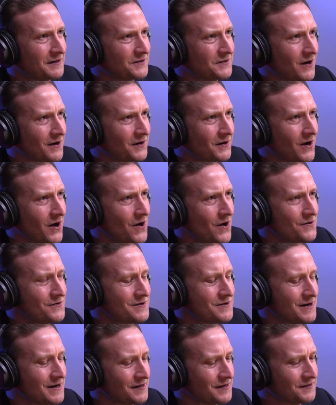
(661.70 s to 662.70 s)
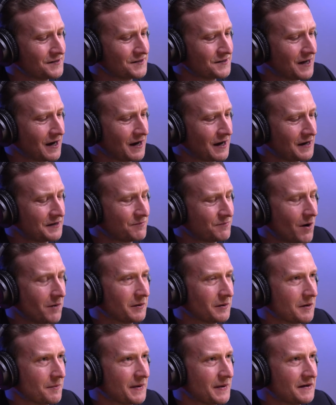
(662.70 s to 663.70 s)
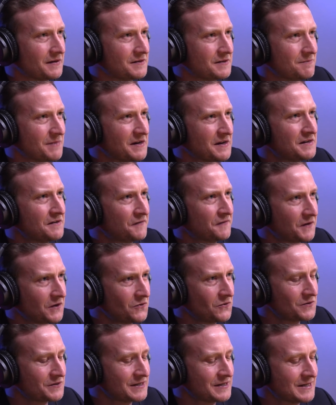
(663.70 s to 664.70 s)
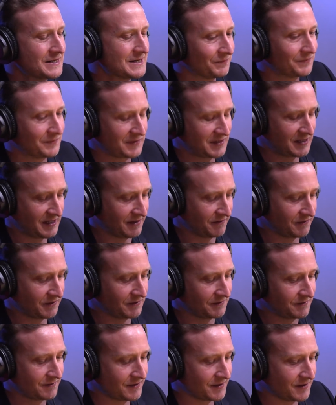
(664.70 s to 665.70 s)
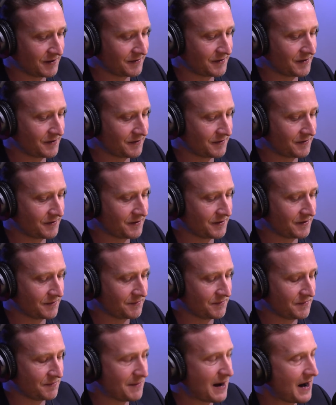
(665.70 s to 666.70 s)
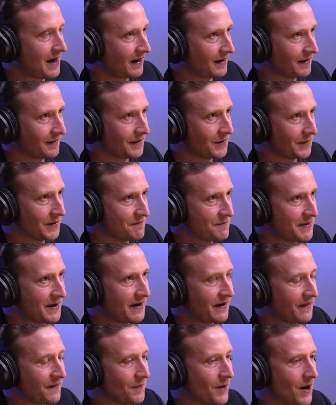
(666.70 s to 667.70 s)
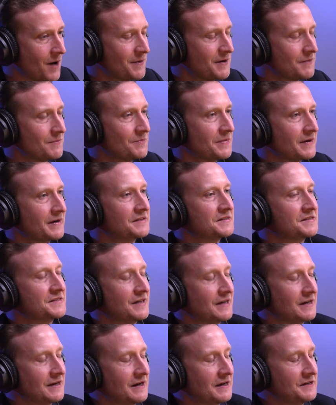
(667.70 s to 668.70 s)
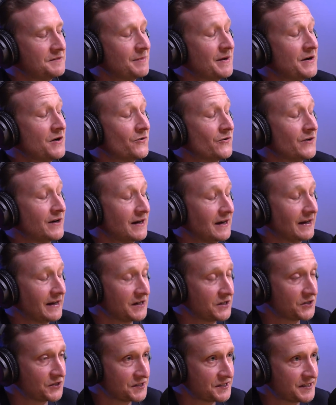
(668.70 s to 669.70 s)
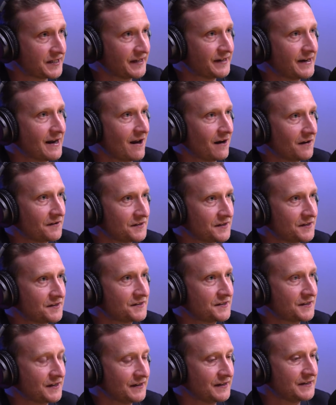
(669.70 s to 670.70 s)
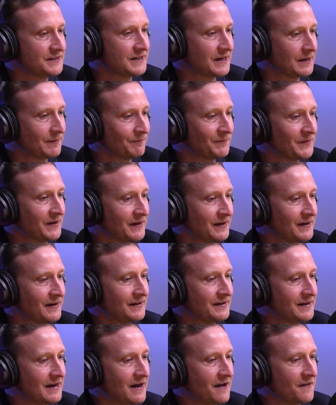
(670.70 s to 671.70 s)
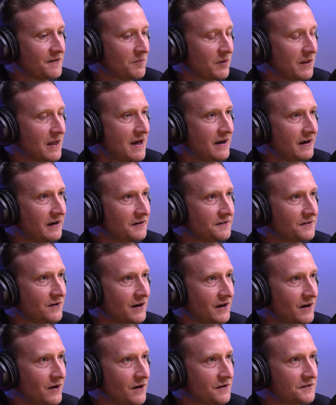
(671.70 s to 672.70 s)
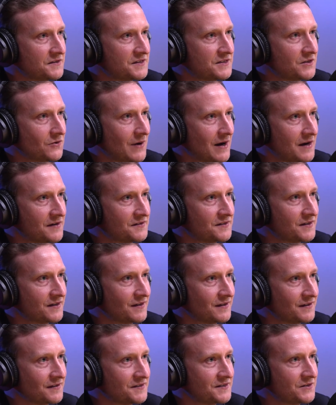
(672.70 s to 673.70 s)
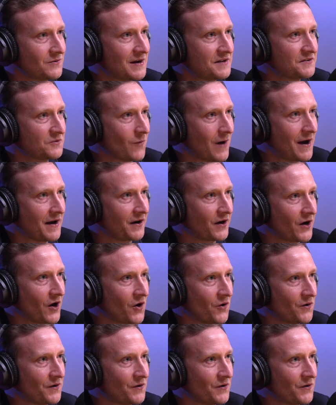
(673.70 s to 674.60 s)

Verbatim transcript: and design code is, uh, is probably a bit, bit difficult given the, the, the market that we've been in at the moment. But it's uh, it's been a really interesting analysis, and um, yeah, the planning and design code still has a still has a way to go